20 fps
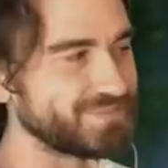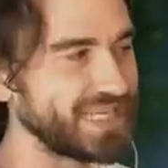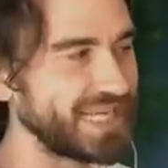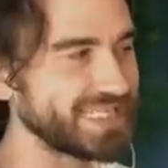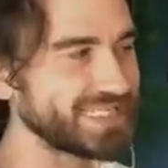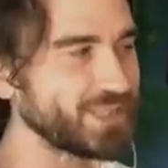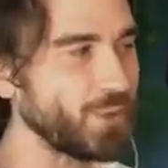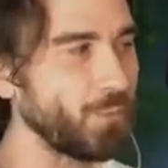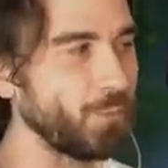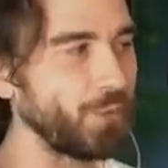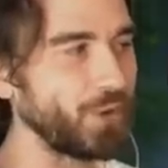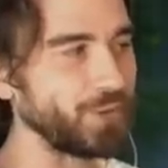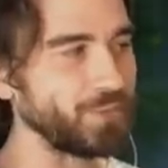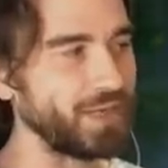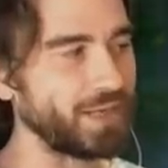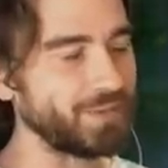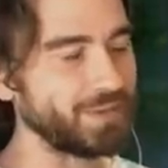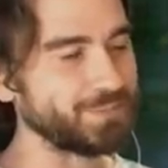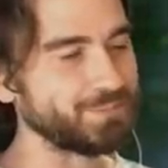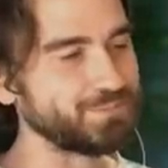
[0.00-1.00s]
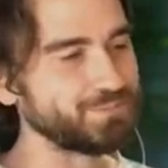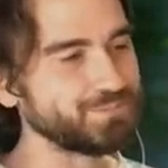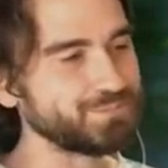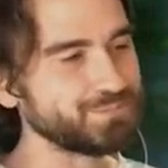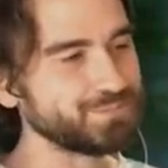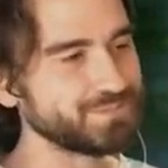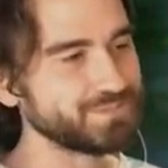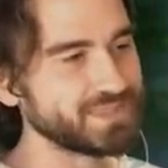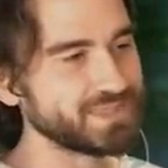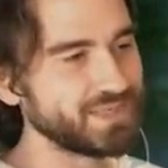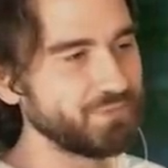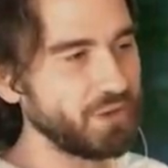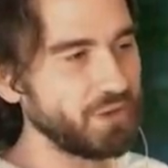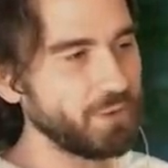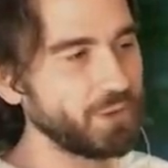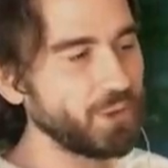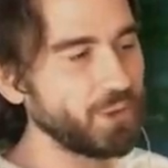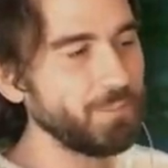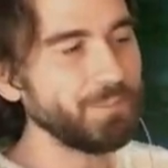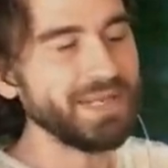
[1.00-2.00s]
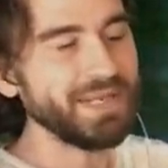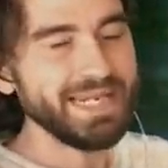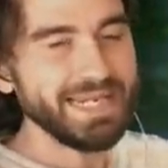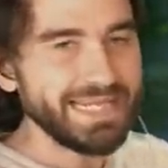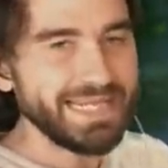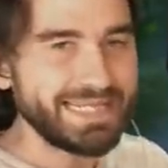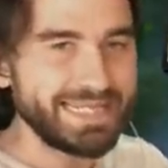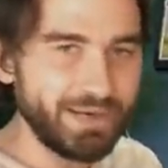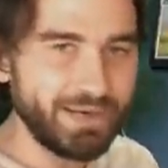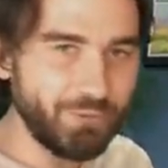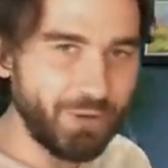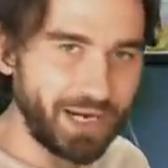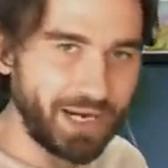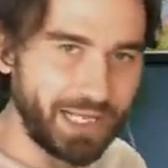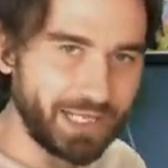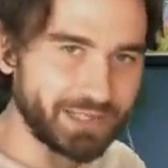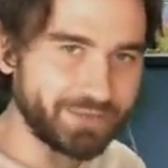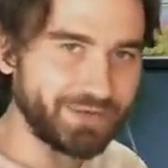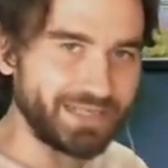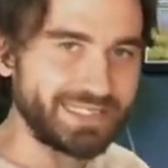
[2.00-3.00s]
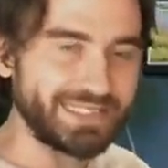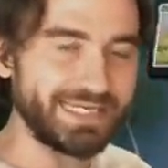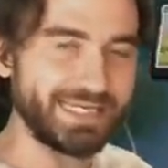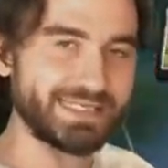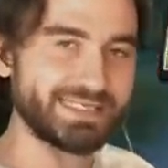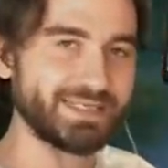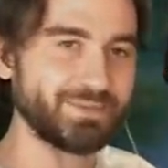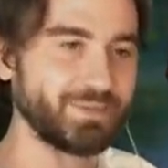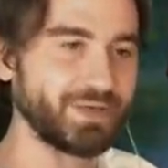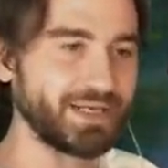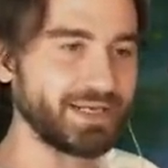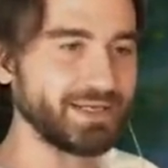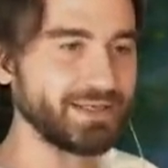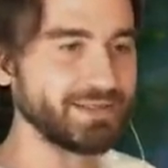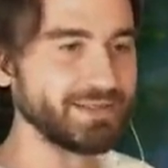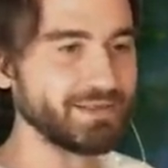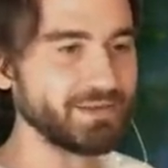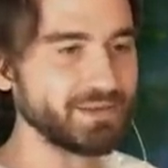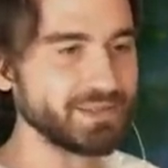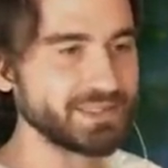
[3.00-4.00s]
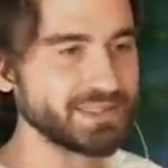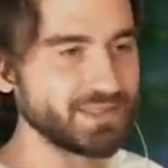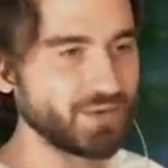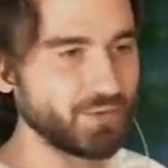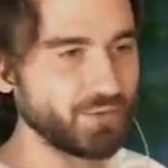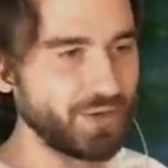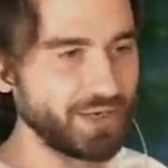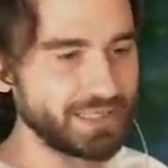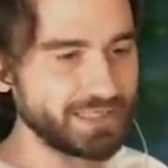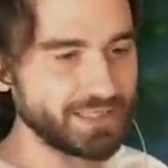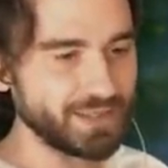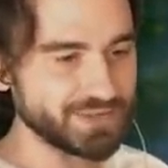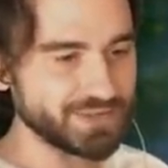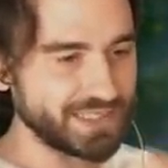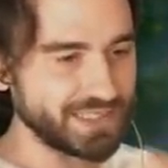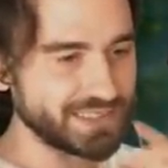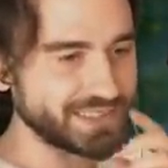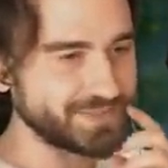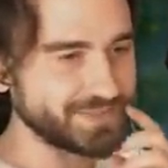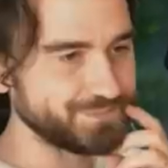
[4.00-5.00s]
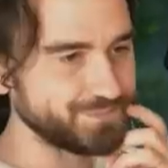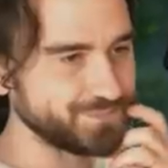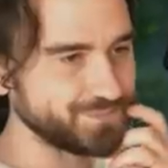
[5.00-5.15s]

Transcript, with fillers: at some point, maybe. But I completely ran out of ideas. I'm gonna stop running those decks.